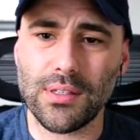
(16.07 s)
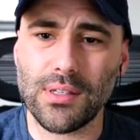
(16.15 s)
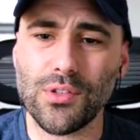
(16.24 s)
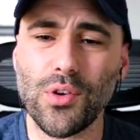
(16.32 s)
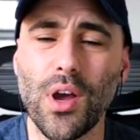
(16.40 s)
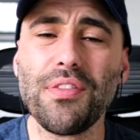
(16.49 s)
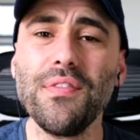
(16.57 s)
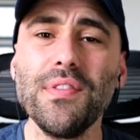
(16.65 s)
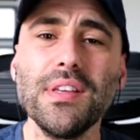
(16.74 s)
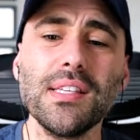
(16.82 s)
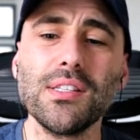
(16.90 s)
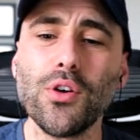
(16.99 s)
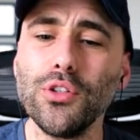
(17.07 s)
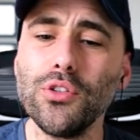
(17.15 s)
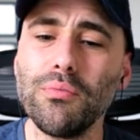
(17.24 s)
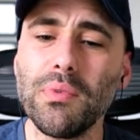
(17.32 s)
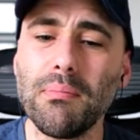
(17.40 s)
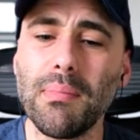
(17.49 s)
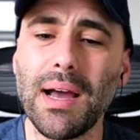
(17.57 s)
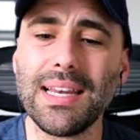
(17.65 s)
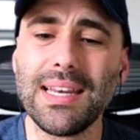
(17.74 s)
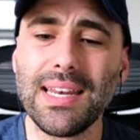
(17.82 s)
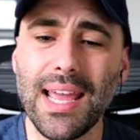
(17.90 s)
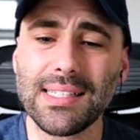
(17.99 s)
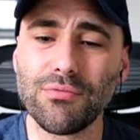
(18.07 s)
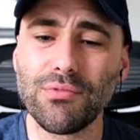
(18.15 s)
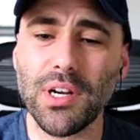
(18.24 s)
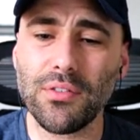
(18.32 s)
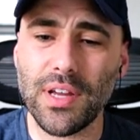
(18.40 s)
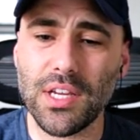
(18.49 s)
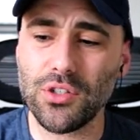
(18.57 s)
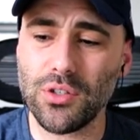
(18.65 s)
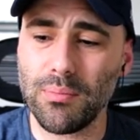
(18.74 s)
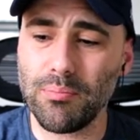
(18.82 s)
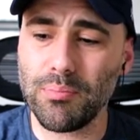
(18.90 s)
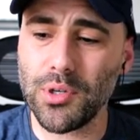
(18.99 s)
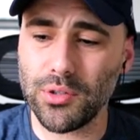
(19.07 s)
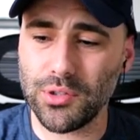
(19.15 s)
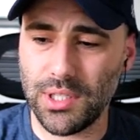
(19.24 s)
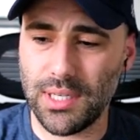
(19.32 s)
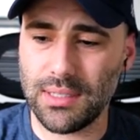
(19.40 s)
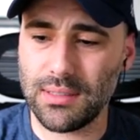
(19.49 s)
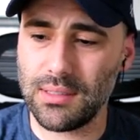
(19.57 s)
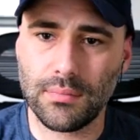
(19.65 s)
So I think this is going to be my next renovation project.